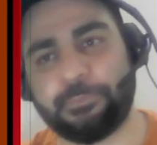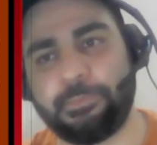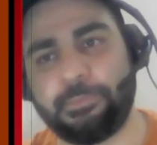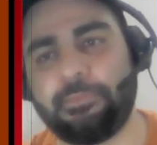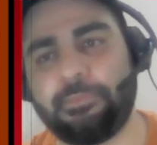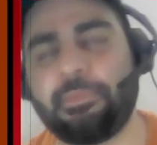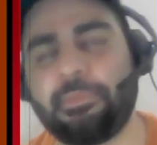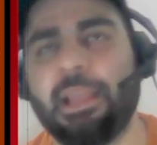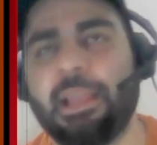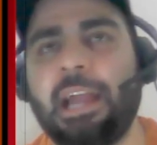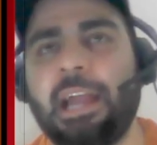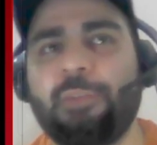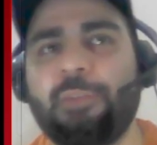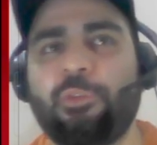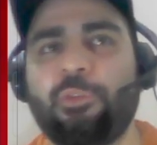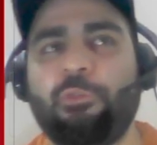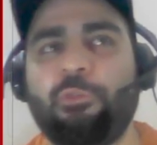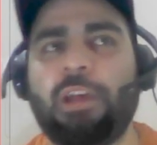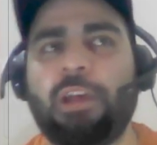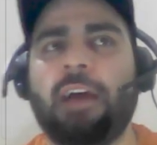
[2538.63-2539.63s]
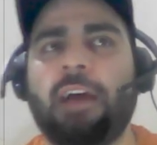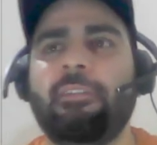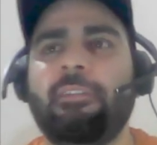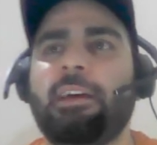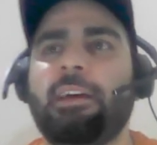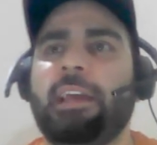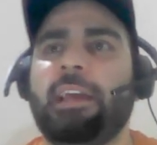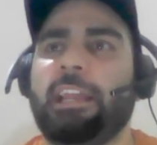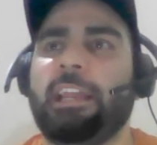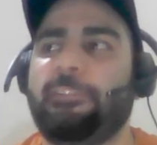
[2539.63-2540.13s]
and we have
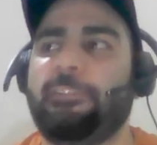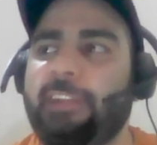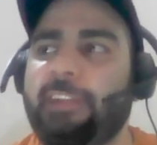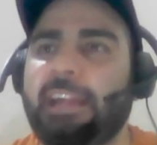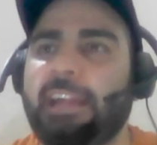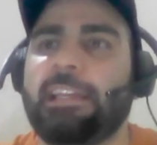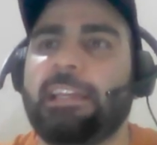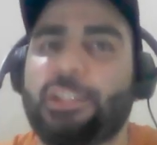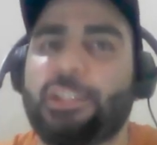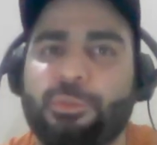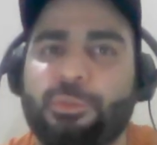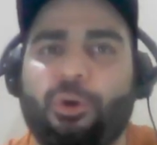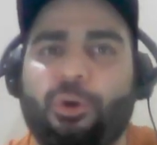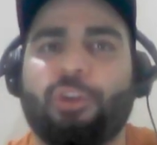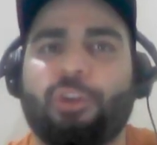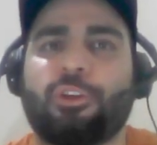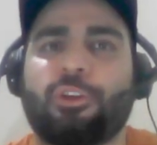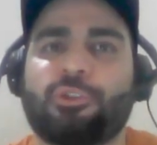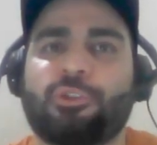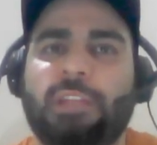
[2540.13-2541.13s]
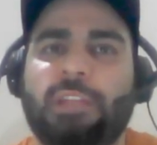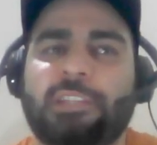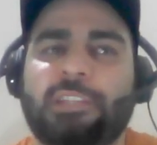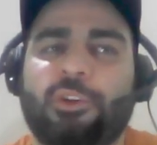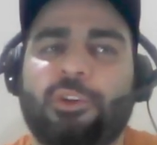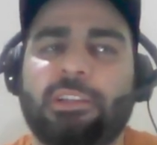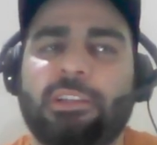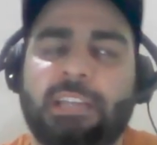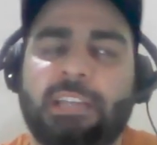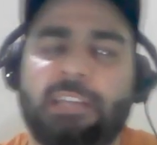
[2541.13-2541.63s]
infinitely small also. That's
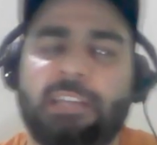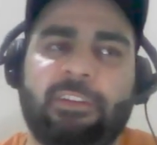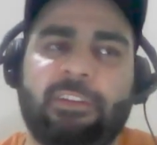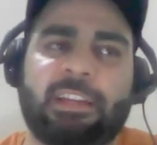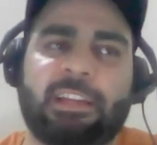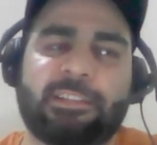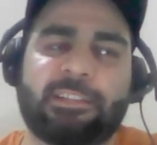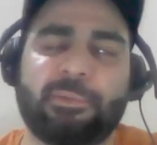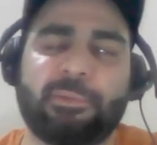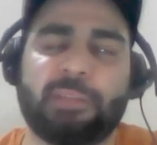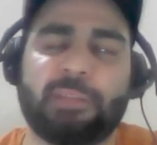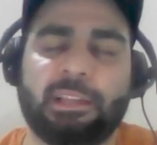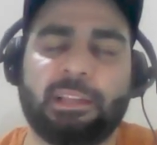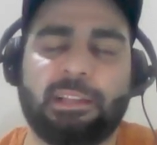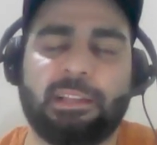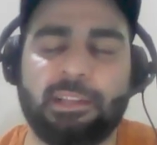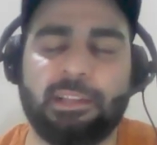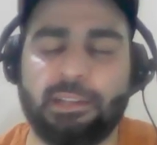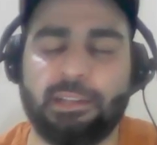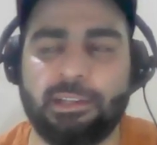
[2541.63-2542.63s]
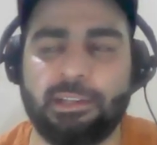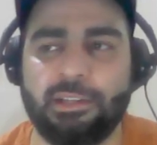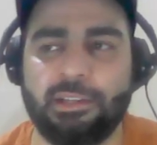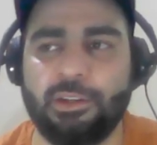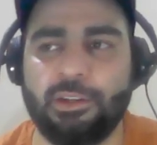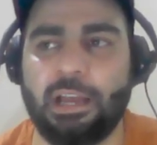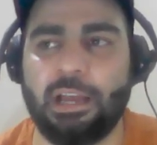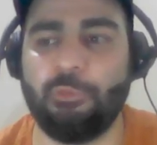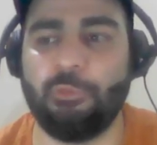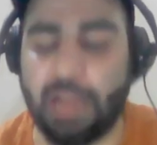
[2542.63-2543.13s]
called infinitesimal,
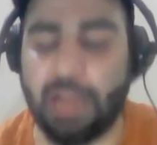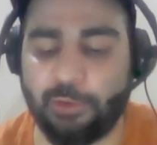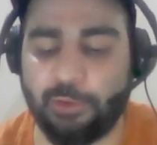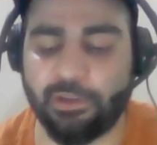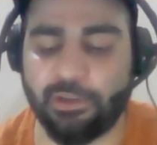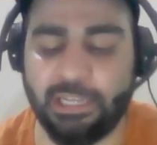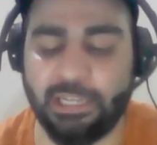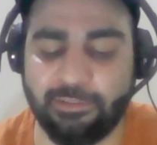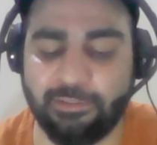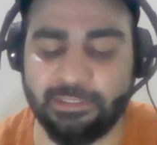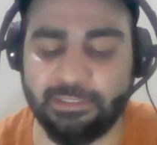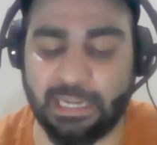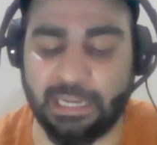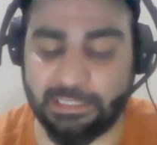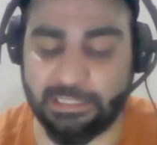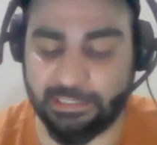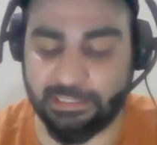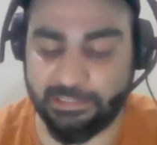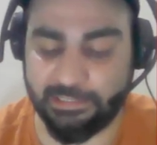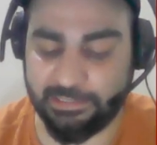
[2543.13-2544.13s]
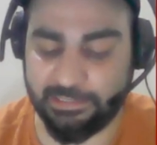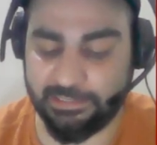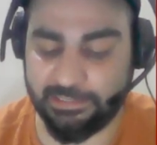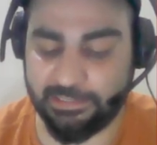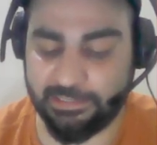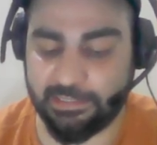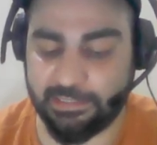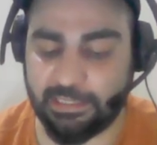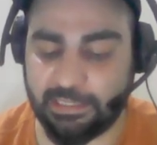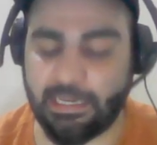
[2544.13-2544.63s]
and we'll have to deal with that.
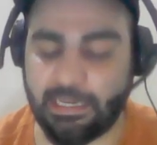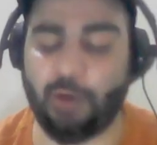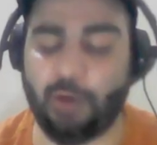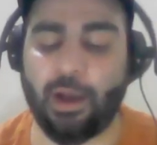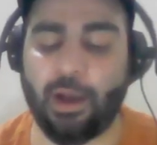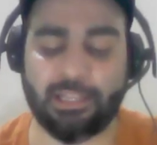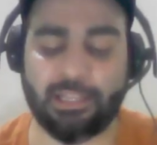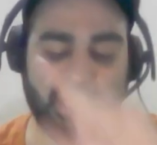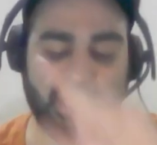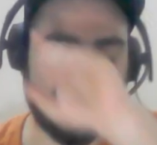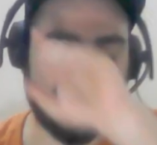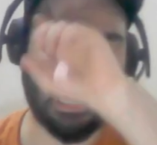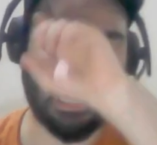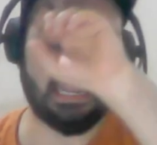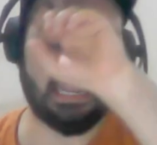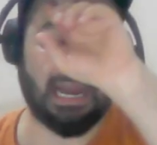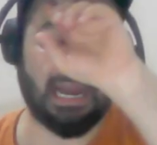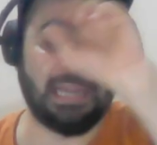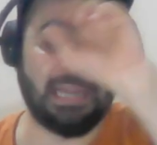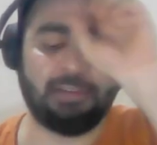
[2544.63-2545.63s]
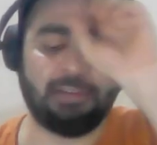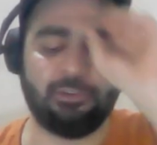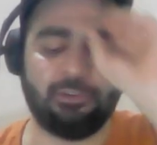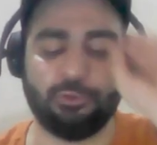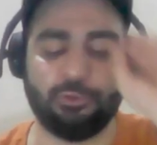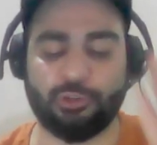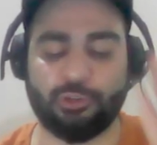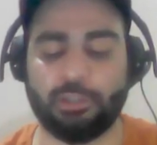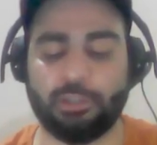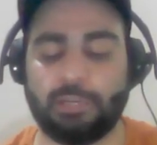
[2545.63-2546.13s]
Now I think at high level you
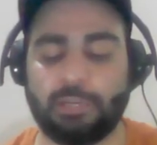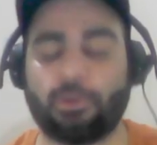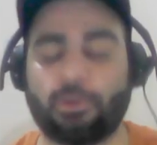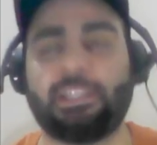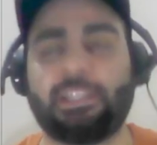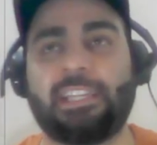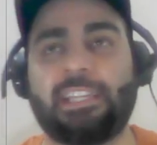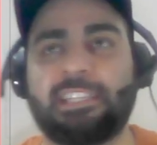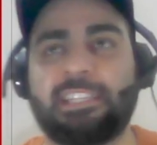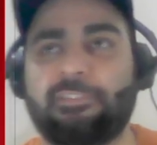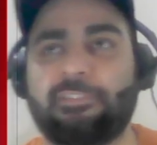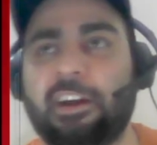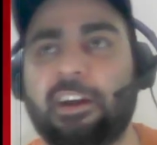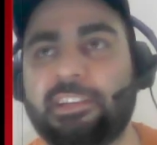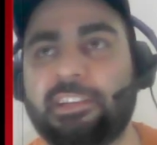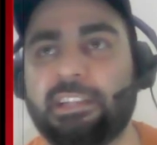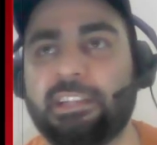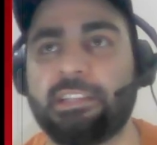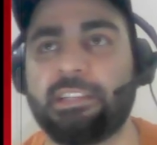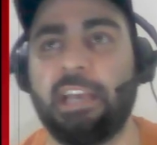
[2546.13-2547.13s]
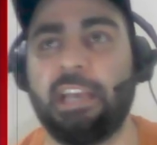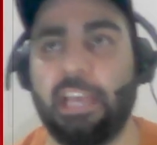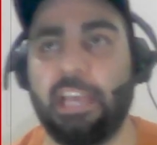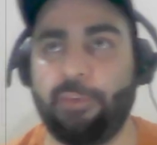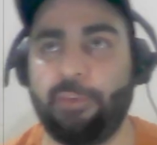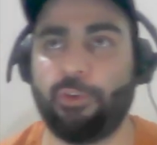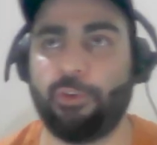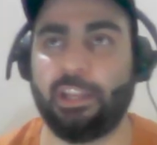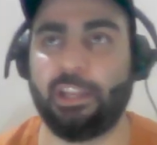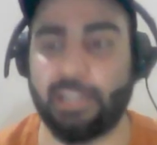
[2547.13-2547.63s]
saw that what decreasing function is. If
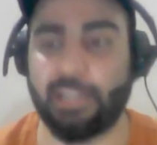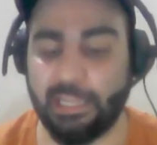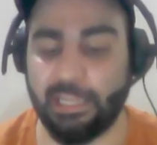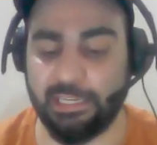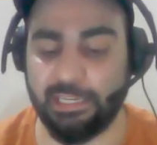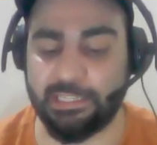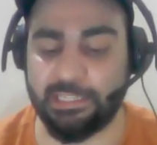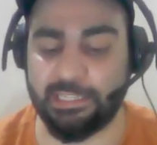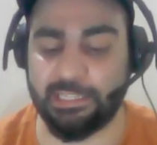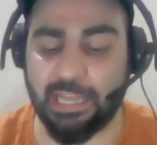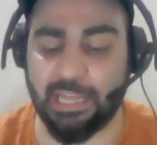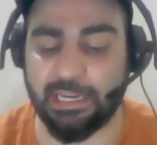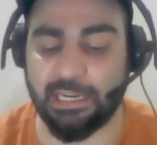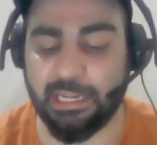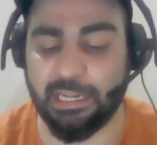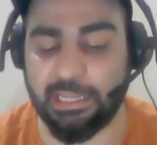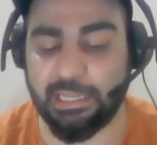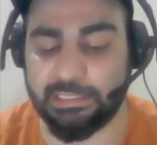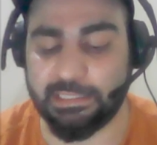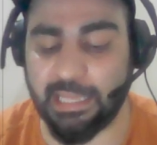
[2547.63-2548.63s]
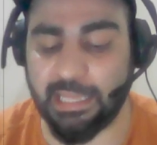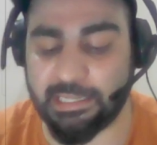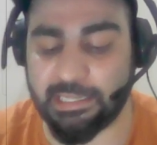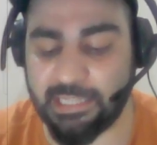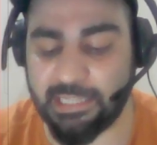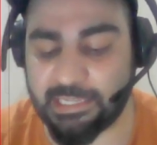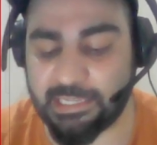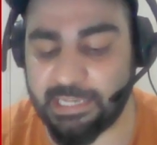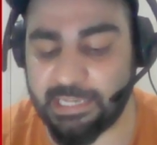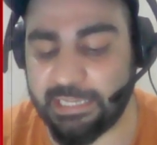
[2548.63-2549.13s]
you can clearly see that there
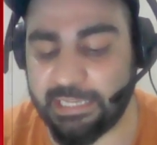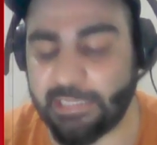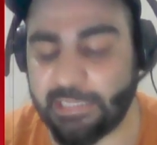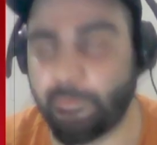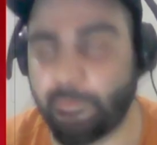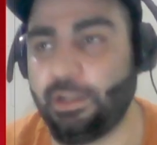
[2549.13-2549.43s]
is an interval,